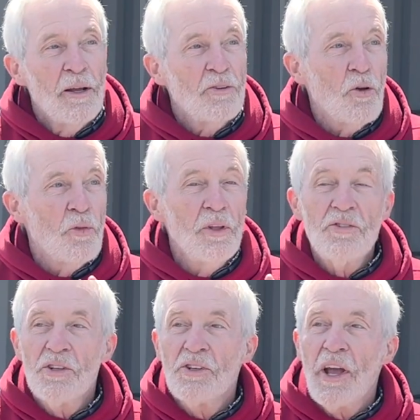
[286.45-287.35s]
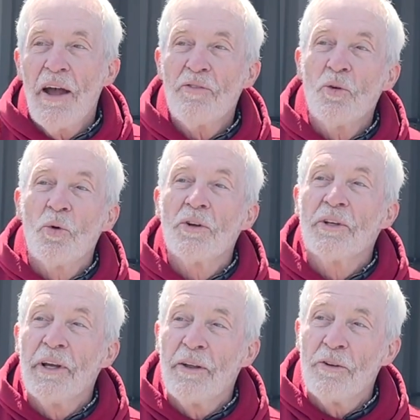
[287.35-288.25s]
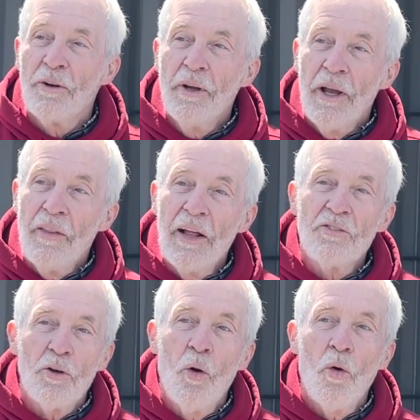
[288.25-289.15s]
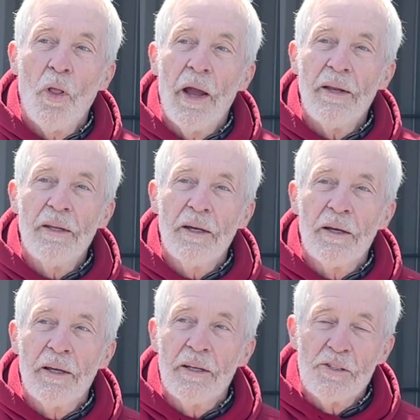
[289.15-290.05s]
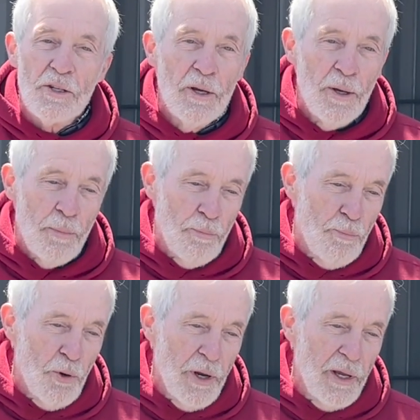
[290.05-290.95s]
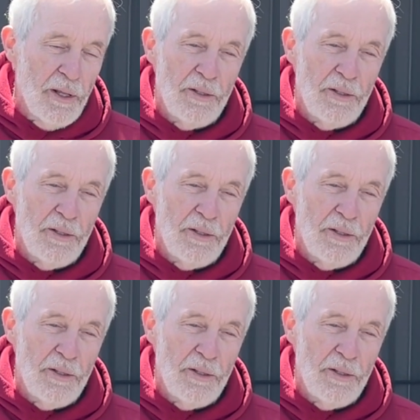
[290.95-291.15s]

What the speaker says: So these things have to work together, and that's the whole idea, is bring